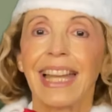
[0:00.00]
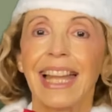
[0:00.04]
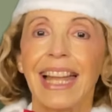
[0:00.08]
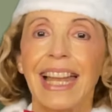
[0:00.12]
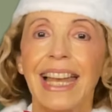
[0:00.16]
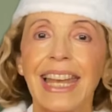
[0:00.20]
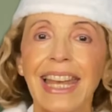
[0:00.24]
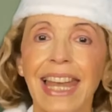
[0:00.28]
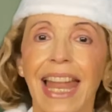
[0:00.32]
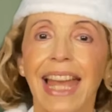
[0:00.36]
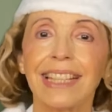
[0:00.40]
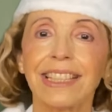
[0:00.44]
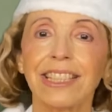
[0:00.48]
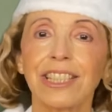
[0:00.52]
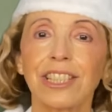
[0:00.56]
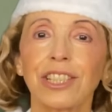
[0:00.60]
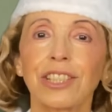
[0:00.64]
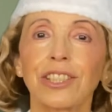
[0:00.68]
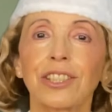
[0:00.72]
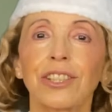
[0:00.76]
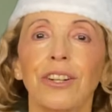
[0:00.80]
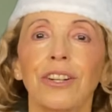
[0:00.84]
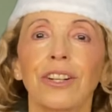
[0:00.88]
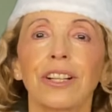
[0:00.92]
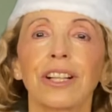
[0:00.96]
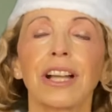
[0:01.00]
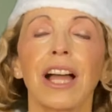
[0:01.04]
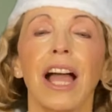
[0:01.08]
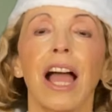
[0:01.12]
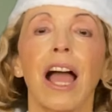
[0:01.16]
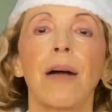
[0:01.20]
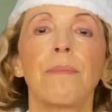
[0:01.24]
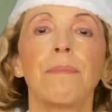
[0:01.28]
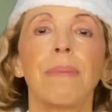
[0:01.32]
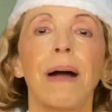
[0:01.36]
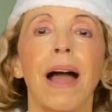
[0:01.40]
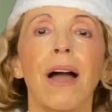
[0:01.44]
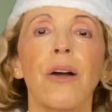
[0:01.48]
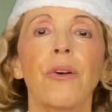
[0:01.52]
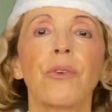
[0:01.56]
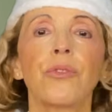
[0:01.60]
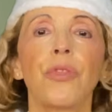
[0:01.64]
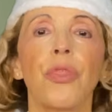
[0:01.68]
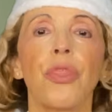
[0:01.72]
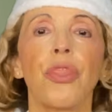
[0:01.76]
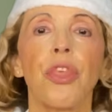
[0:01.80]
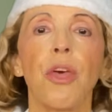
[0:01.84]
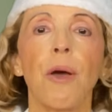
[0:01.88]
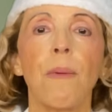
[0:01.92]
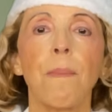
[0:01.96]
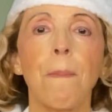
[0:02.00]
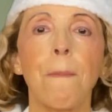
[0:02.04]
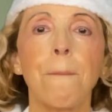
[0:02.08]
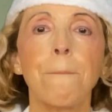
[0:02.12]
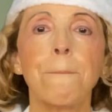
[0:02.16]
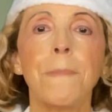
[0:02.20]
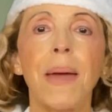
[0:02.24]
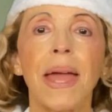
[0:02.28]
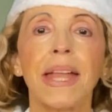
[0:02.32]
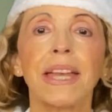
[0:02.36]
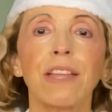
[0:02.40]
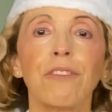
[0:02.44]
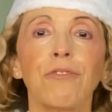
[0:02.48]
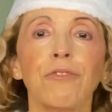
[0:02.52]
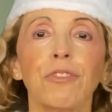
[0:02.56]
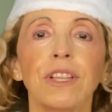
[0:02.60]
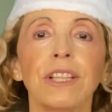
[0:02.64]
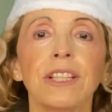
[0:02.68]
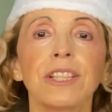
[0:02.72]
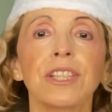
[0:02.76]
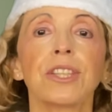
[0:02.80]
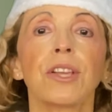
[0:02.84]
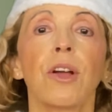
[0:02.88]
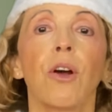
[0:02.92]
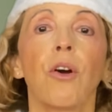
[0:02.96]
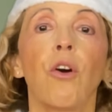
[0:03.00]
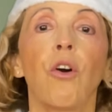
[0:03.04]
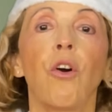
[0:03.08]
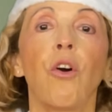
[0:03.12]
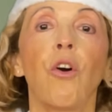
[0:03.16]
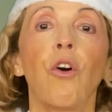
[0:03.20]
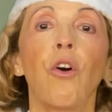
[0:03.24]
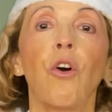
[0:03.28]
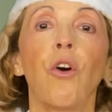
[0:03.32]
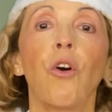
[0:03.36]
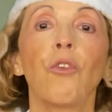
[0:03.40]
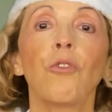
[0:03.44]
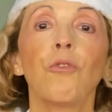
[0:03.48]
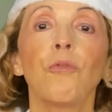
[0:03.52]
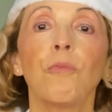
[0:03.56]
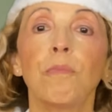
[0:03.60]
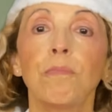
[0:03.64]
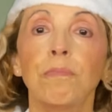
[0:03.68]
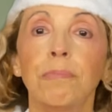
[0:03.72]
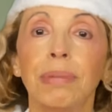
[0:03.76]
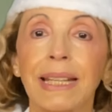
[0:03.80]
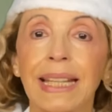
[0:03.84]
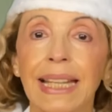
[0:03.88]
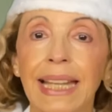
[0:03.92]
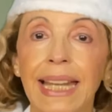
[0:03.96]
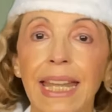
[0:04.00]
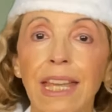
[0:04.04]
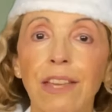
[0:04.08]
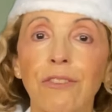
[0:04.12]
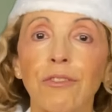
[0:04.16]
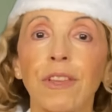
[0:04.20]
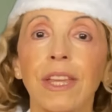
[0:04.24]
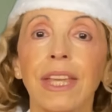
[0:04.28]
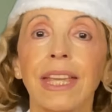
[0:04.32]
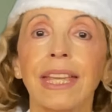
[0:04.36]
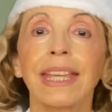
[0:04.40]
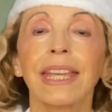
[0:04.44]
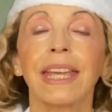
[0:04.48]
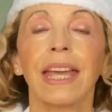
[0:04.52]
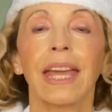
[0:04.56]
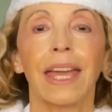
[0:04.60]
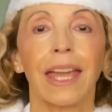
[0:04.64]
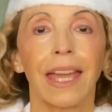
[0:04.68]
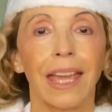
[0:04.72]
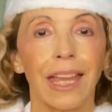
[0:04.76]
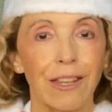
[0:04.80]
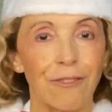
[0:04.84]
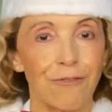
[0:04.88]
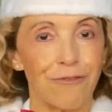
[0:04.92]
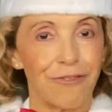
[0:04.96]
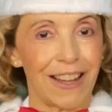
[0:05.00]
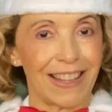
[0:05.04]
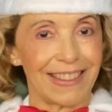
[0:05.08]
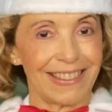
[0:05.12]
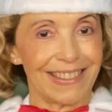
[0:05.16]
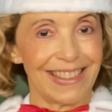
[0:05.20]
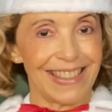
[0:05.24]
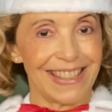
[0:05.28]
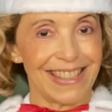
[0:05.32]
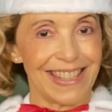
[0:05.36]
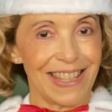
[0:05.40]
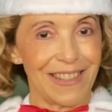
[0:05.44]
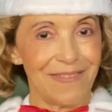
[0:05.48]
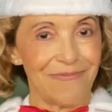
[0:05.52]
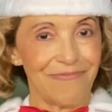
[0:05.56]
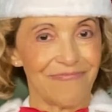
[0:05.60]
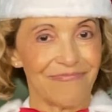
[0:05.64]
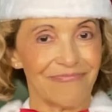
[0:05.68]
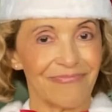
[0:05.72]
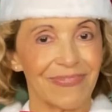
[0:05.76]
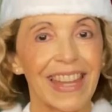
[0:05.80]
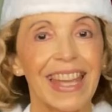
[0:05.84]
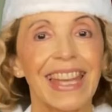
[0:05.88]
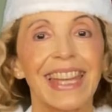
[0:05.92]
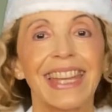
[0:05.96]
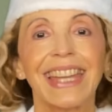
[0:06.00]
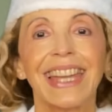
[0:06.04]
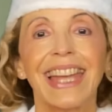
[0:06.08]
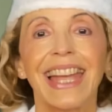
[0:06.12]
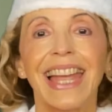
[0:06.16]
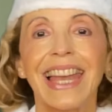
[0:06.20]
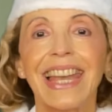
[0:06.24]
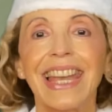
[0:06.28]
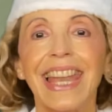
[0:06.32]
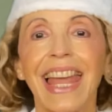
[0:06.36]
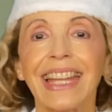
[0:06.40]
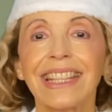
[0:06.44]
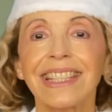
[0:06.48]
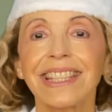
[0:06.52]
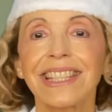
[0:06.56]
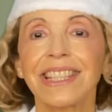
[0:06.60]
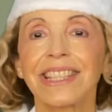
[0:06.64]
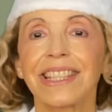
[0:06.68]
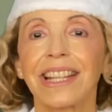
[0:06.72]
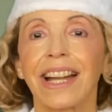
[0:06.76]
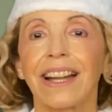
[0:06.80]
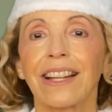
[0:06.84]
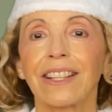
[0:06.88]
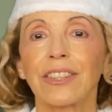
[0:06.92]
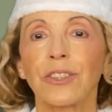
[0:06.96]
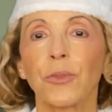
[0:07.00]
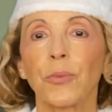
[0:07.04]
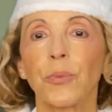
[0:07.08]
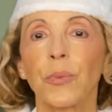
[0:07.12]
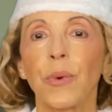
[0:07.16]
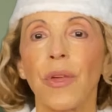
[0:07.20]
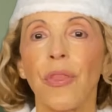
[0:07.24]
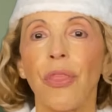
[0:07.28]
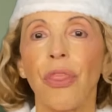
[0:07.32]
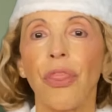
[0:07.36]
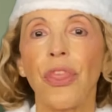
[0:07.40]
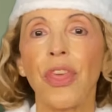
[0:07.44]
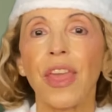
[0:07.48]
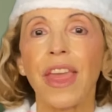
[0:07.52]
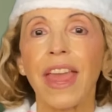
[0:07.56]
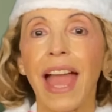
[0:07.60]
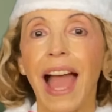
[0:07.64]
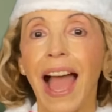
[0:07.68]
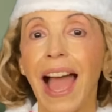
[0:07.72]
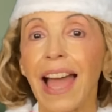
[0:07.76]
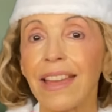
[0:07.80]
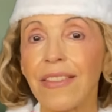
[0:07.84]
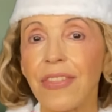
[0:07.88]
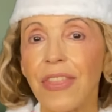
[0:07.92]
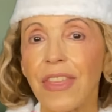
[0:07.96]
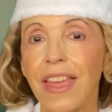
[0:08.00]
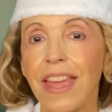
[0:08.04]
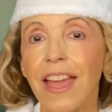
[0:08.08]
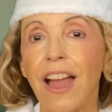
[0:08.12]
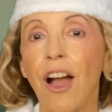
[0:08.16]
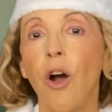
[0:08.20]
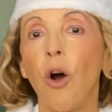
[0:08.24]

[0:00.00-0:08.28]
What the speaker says: Let's talk about the benefits of believing in fantasy. Let's start with the idea